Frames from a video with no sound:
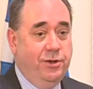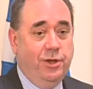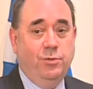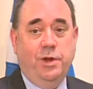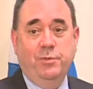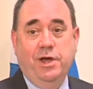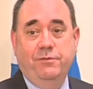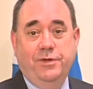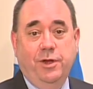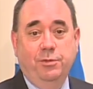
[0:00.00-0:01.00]
not the one we
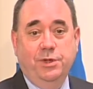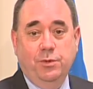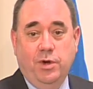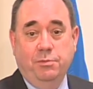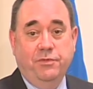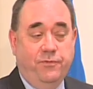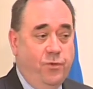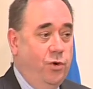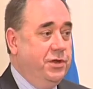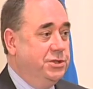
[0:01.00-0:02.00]
have now, but the one
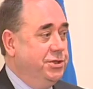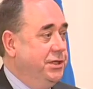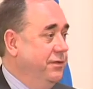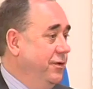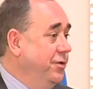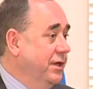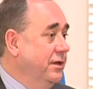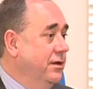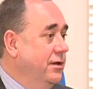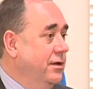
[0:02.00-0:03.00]
before the Treaty of
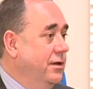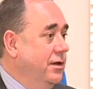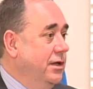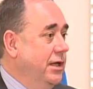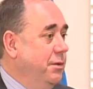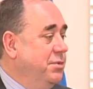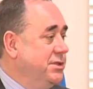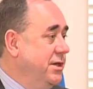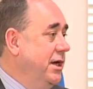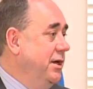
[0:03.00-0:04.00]
Union,
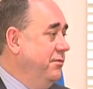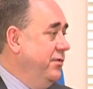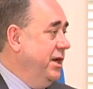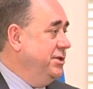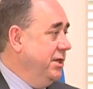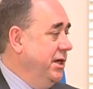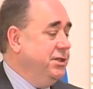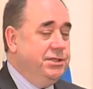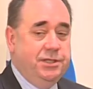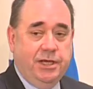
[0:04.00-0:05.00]
prescribed for
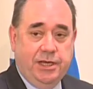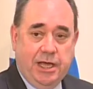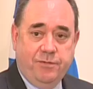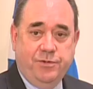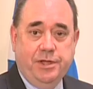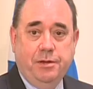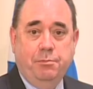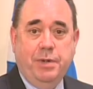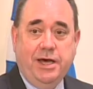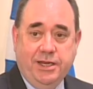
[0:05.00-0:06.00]
education in every
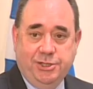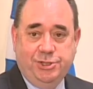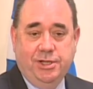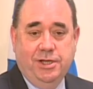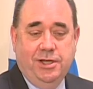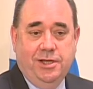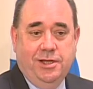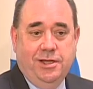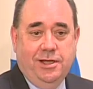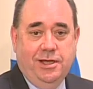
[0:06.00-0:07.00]
parish.
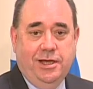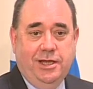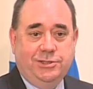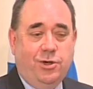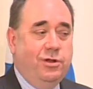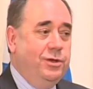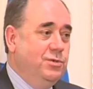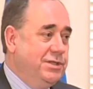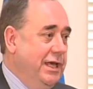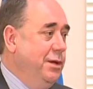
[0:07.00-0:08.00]
And Scotland
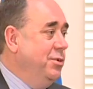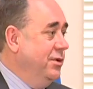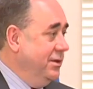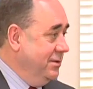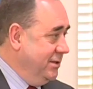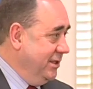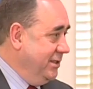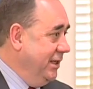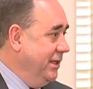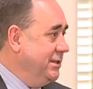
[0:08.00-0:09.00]
was able, in
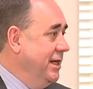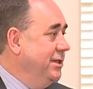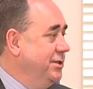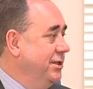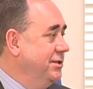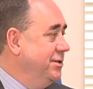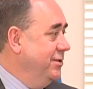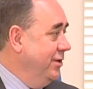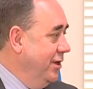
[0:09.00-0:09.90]
succeeding centuries, to